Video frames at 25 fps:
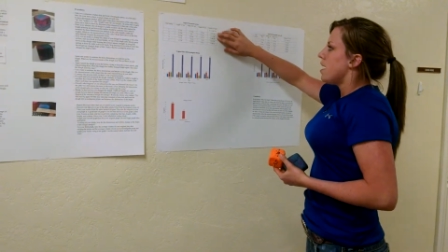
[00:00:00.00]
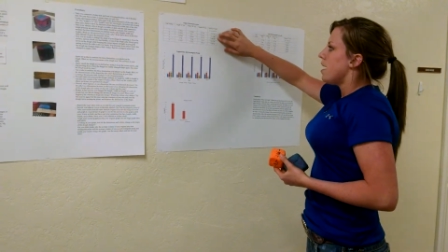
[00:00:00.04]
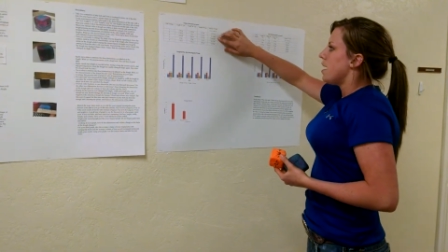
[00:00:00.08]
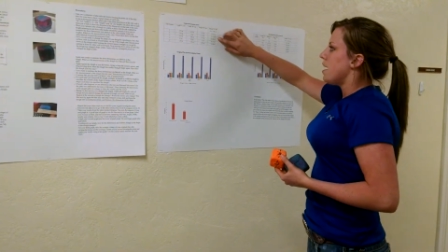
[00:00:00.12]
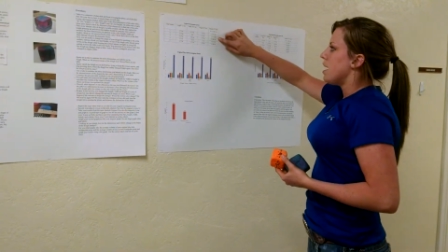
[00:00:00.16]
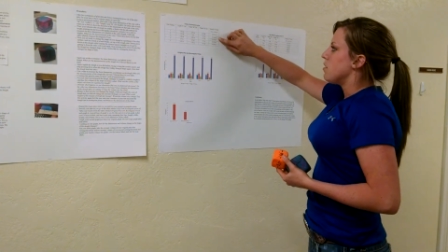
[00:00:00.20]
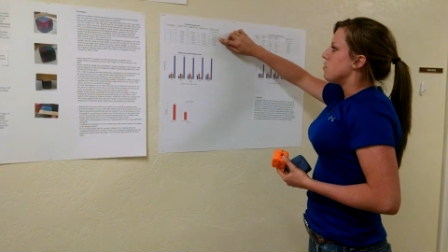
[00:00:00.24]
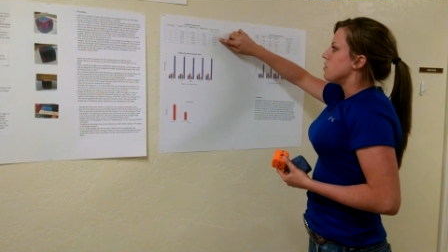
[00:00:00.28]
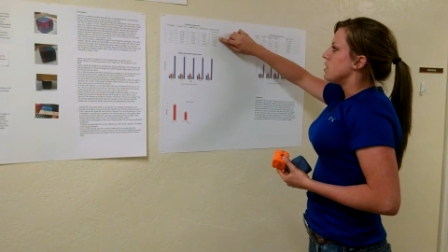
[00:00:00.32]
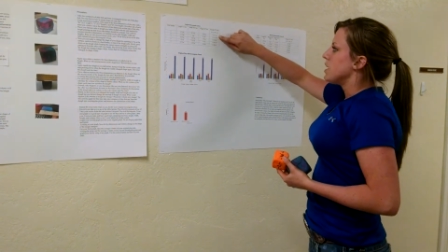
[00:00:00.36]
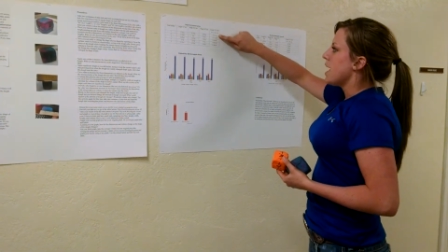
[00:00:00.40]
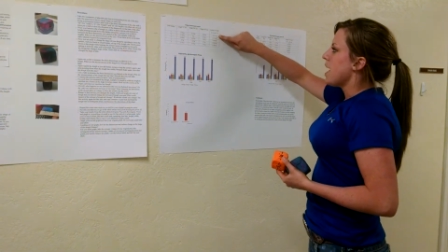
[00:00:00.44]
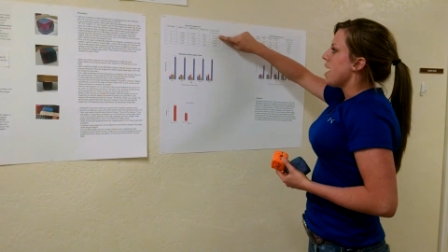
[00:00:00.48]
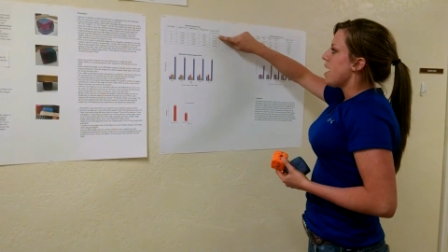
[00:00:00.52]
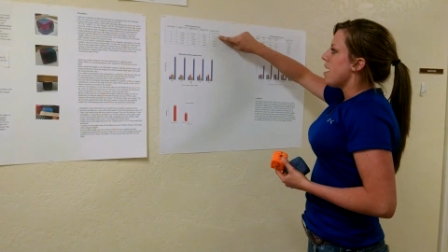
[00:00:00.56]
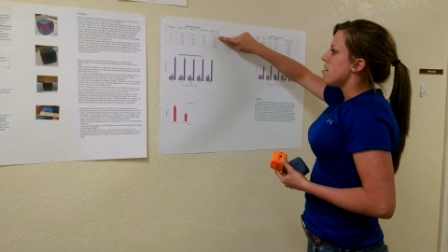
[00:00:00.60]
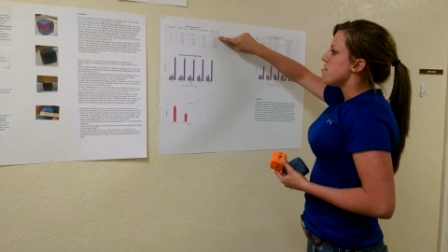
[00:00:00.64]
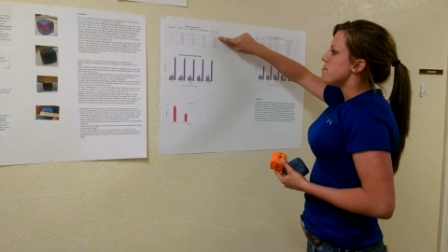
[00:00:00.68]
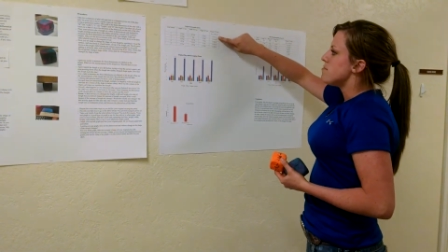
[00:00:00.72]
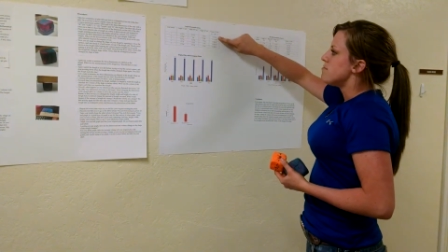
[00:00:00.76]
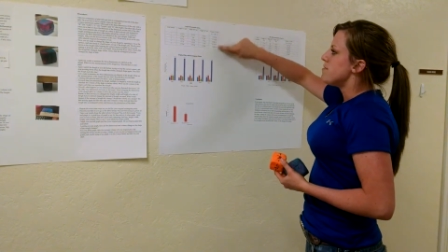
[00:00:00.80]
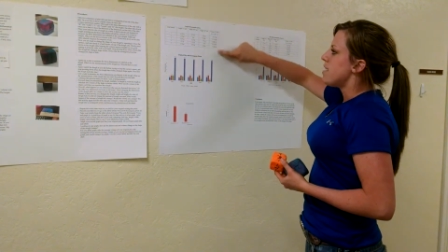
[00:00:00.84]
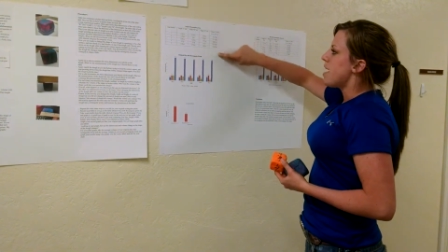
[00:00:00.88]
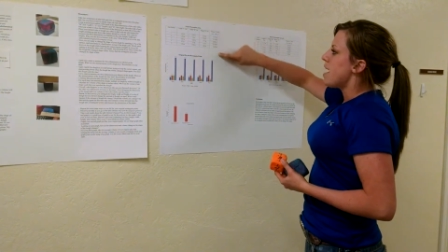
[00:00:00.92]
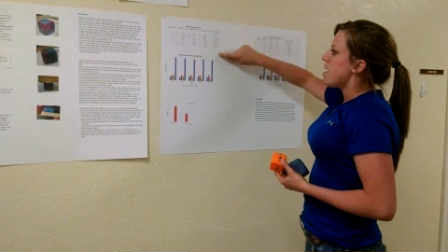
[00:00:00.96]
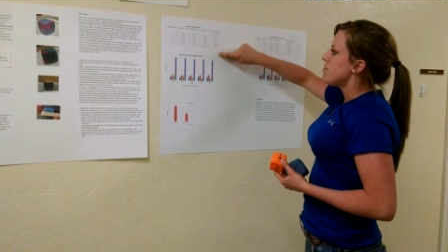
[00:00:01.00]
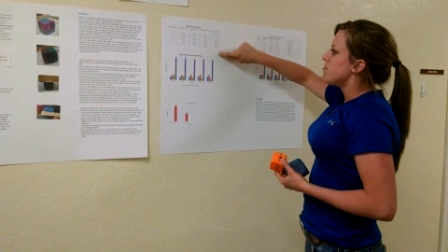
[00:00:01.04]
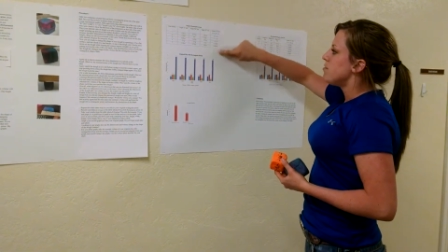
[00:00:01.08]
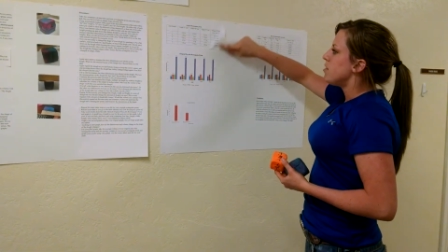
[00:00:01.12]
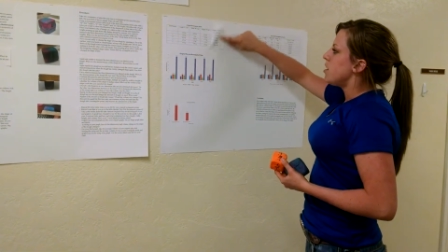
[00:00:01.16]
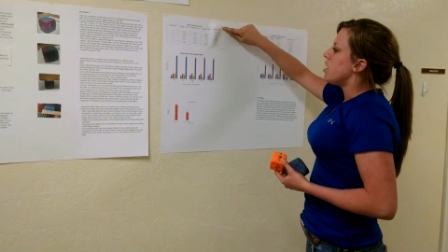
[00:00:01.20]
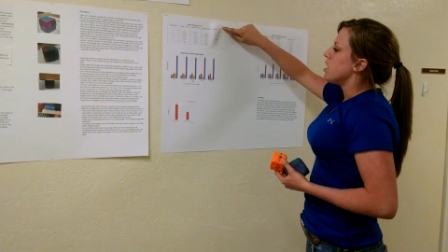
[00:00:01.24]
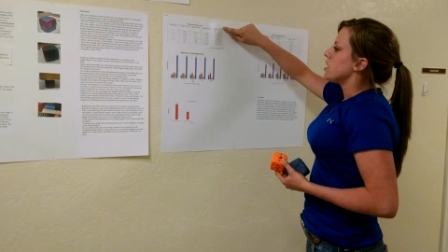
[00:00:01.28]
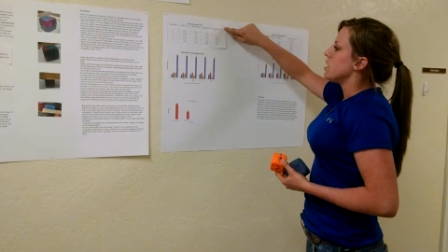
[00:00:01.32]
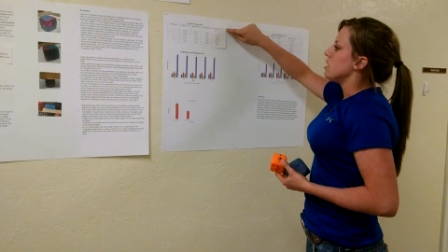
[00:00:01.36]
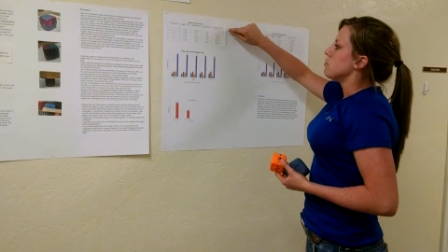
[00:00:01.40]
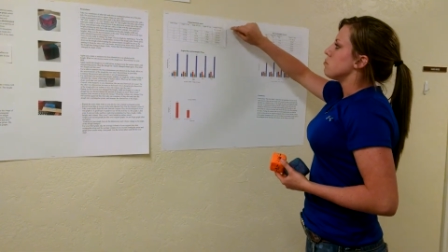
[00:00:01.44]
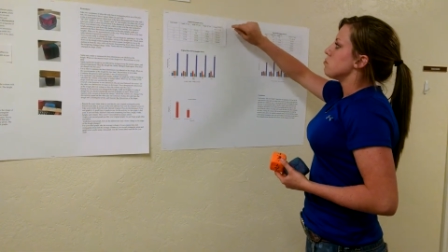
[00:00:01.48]
Alright, we have 5
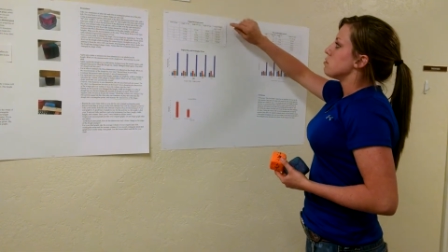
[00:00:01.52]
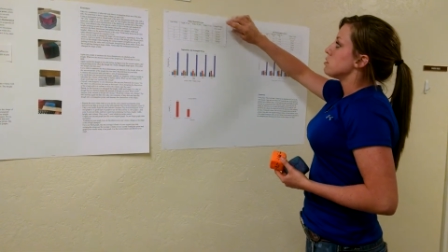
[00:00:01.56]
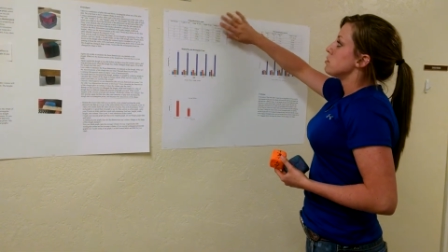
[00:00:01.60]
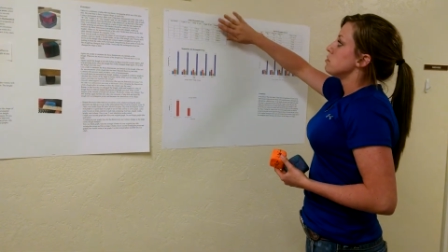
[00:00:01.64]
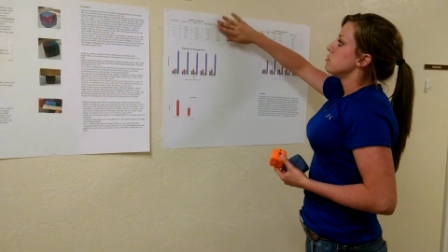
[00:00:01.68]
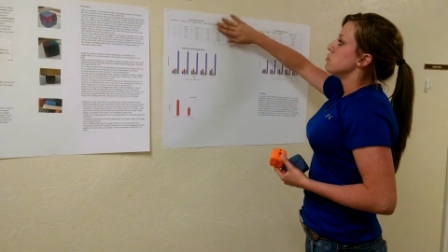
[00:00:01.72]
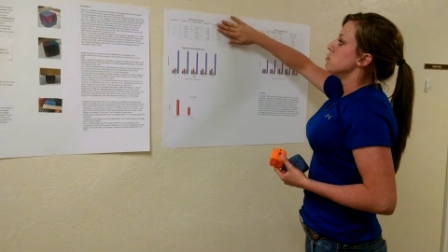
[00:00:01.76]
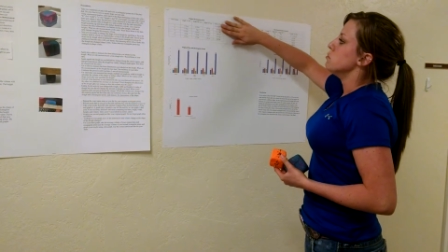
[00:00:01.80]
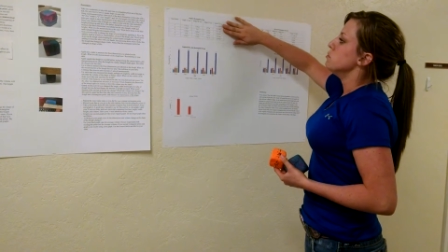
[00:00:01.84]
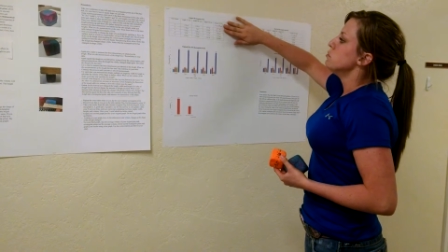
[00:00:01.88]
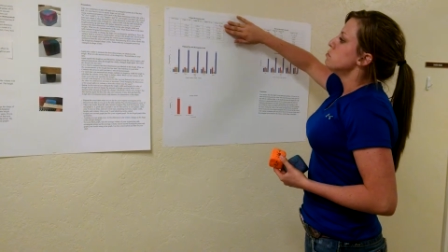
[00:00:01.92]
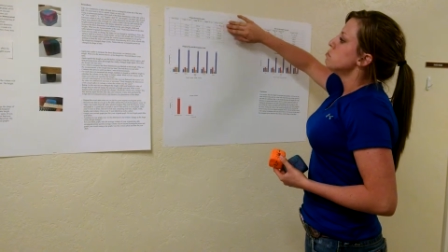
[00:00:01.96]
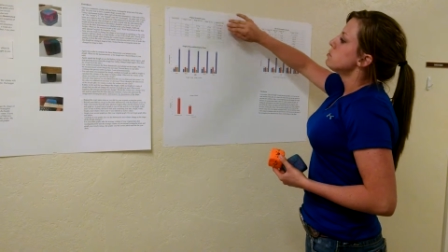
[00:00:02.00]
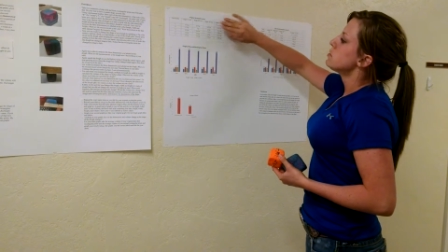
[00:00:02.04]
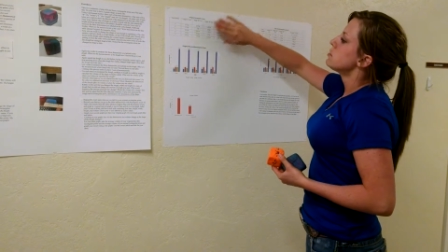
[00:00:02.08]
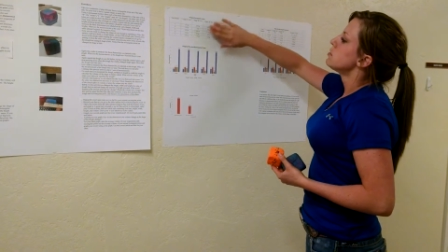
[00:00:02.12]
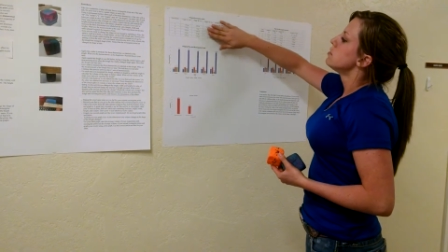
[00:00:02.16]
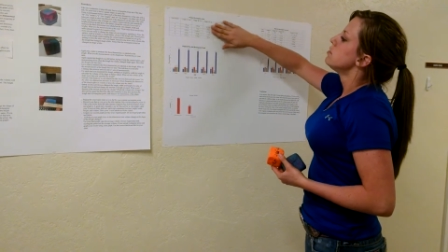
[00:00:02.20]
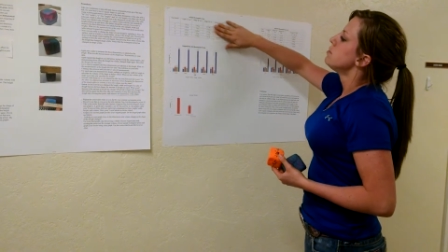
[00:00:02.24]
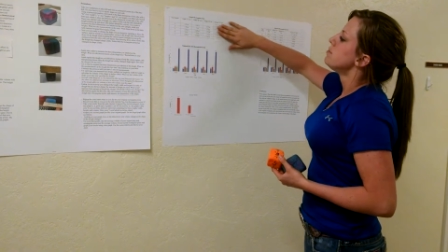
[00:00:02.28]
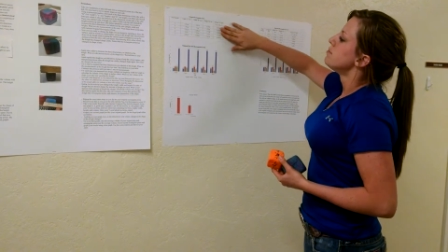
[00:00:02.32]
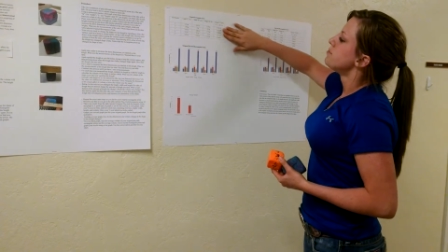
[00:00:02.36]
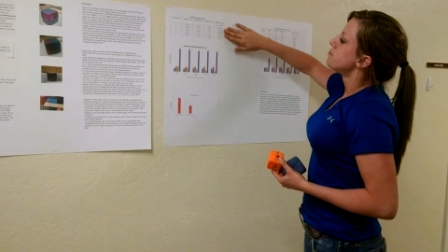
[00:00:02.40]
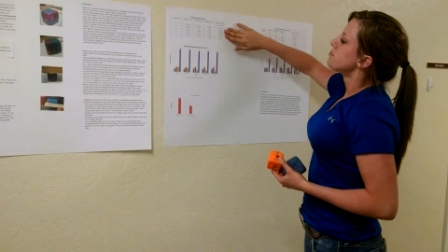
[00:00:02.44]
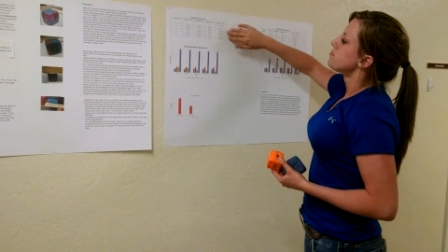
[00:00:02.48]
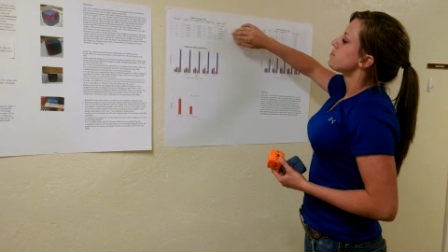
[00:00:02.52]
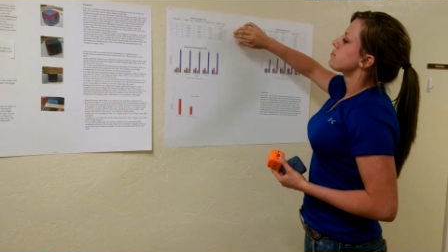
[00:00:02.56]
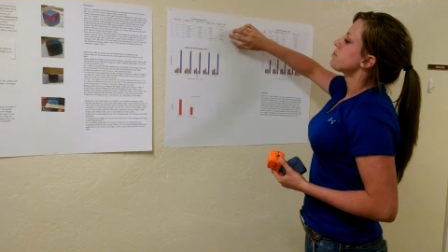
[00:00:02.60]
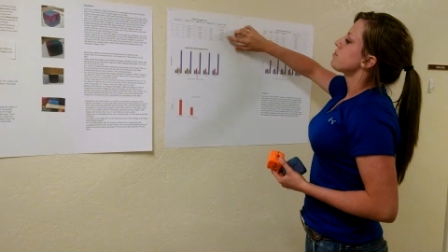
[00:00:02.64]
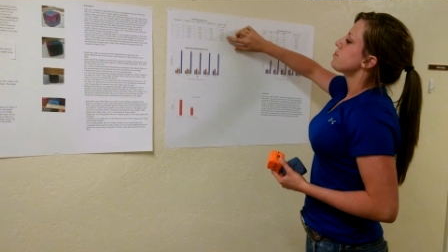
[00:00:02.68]
volumes. Oops.